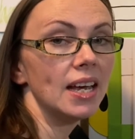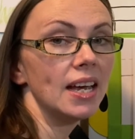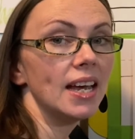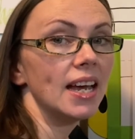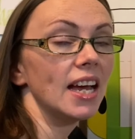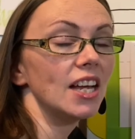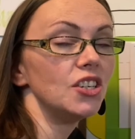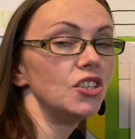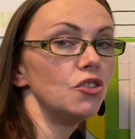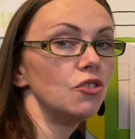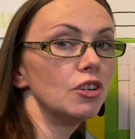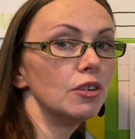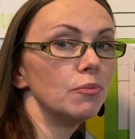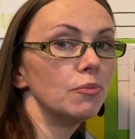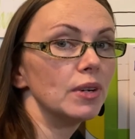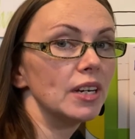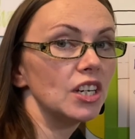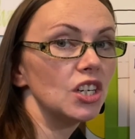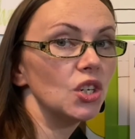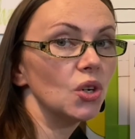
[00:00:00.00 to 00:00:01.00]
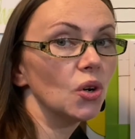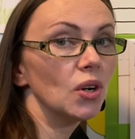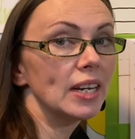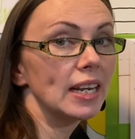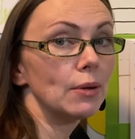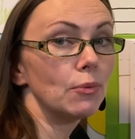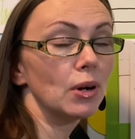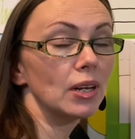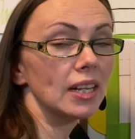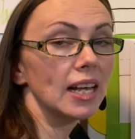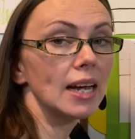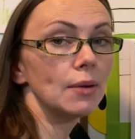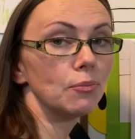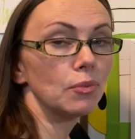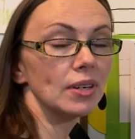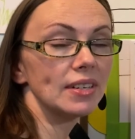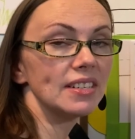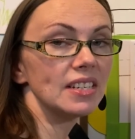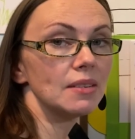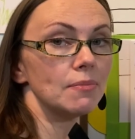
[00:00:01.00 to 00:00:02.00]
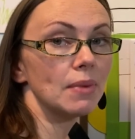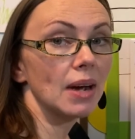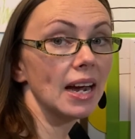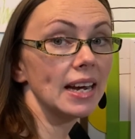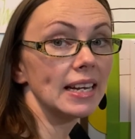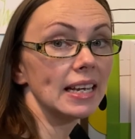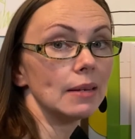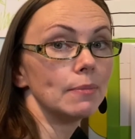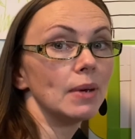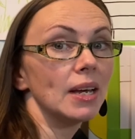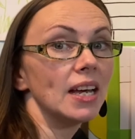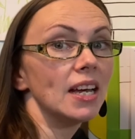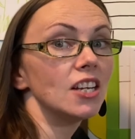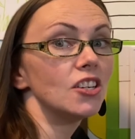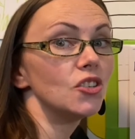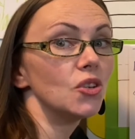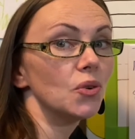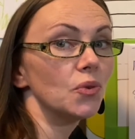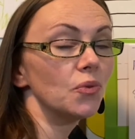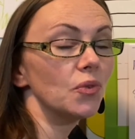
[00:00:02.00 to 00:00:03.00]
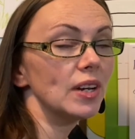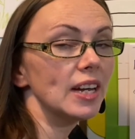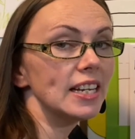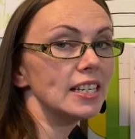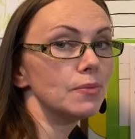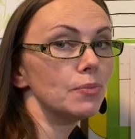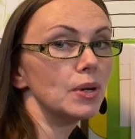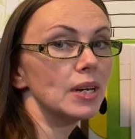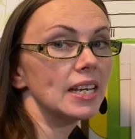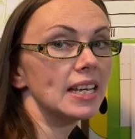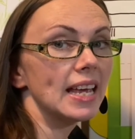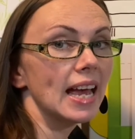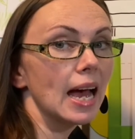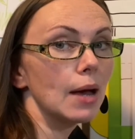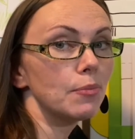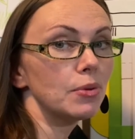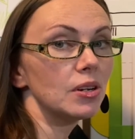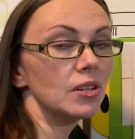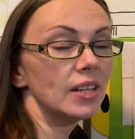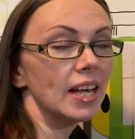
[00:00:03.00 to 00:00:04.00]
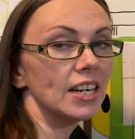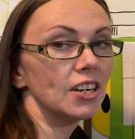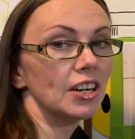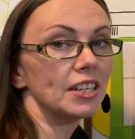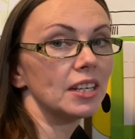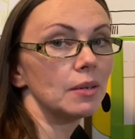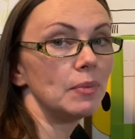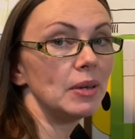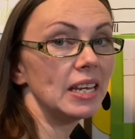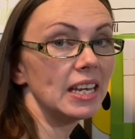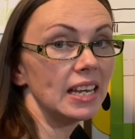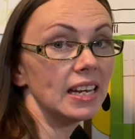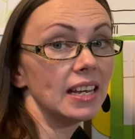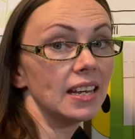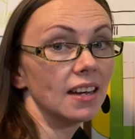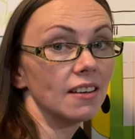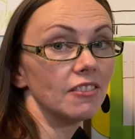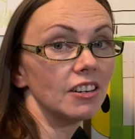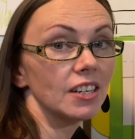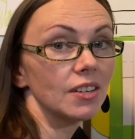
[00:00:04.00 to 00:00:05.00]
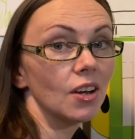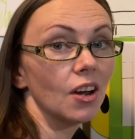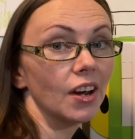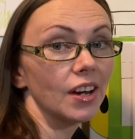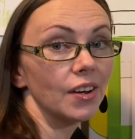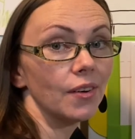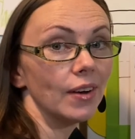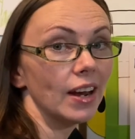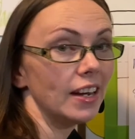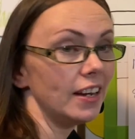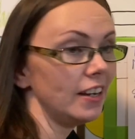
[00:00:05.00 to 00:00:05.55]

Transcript: And you can print your name while I'm printing my name. Don't forget to put a capital letter at the beginning of it. Are you ready?